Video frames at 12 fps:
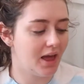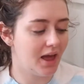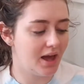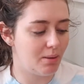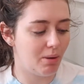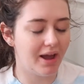
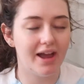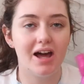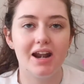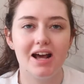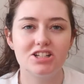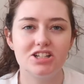I
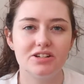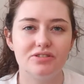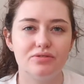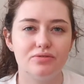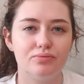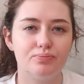had
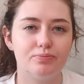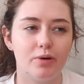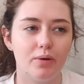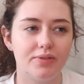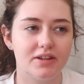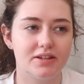actually
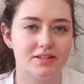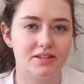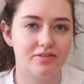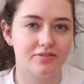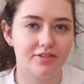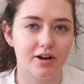bought this a